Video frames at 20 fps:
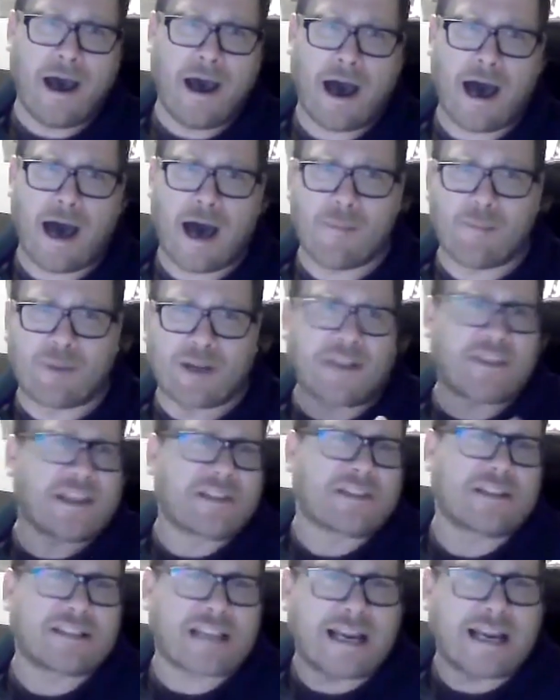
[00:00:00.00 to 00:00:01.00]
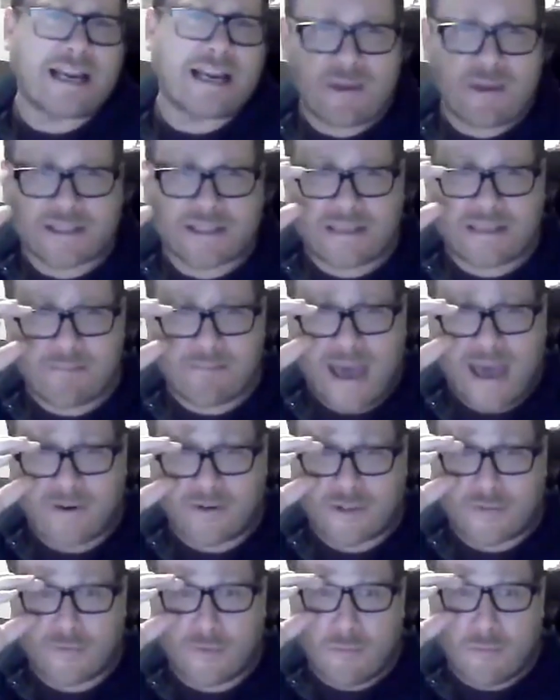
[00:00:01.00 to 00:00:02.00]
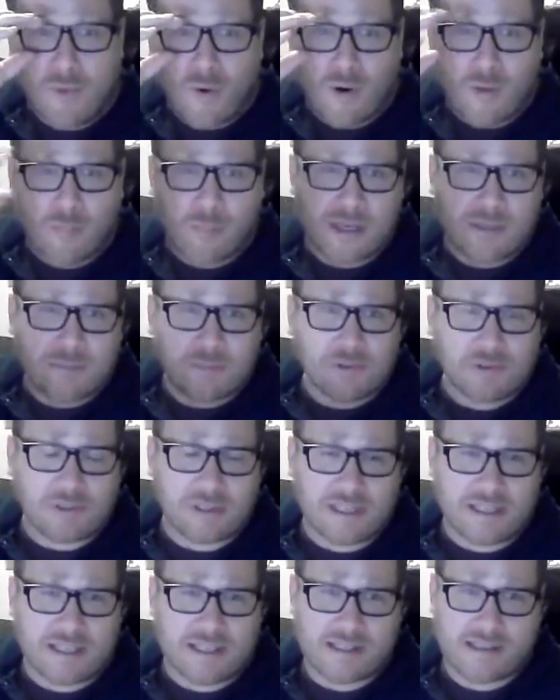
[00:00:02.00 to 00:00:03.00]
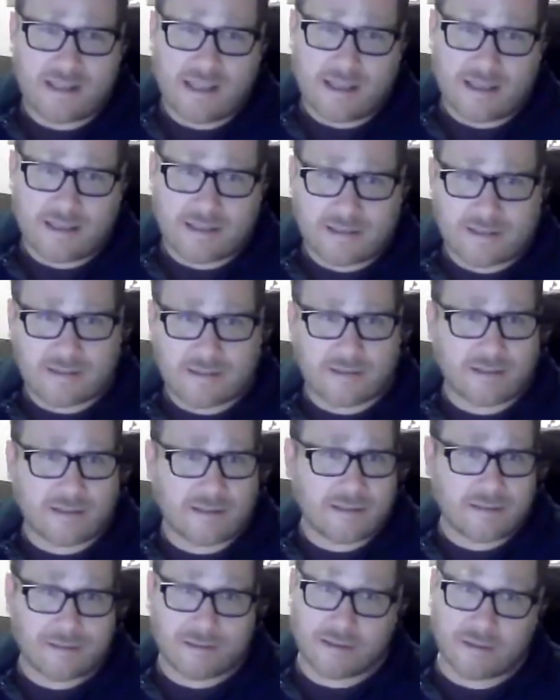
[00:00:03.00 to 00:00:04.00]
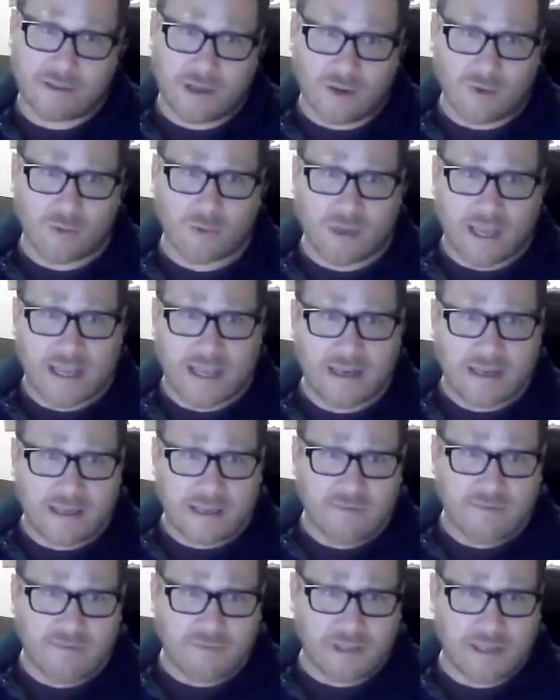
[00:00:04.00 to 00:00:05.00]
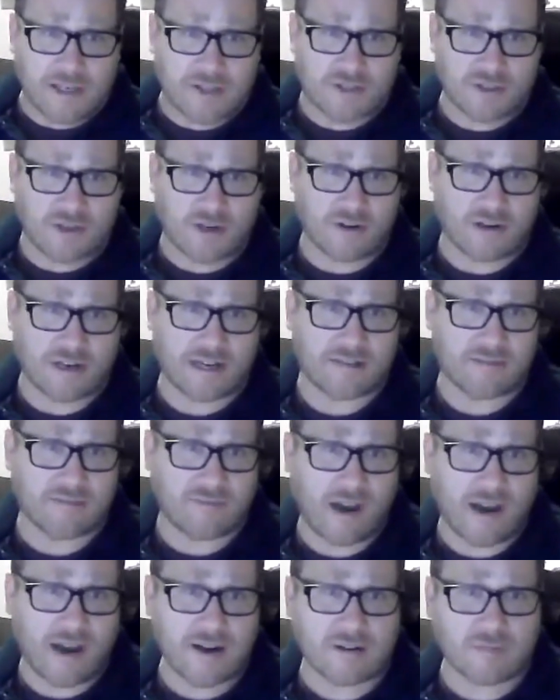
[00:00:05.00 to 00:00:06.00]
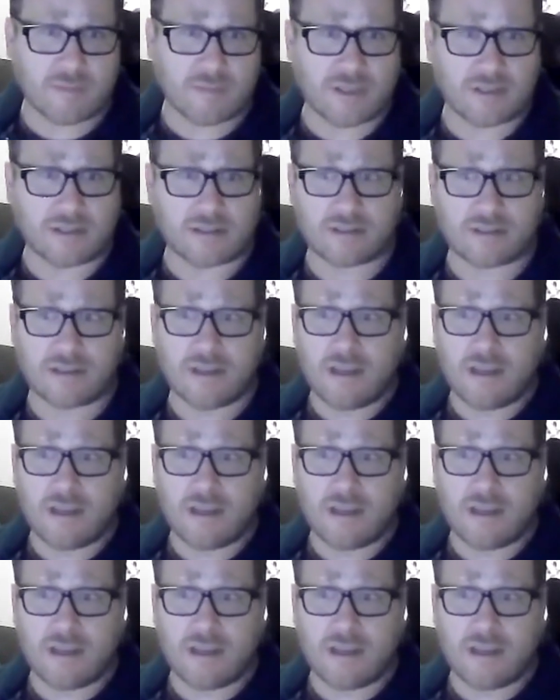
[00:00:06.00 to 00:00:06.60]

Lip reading: But I think the dynamic that matters for more people is that in an inflationary environment,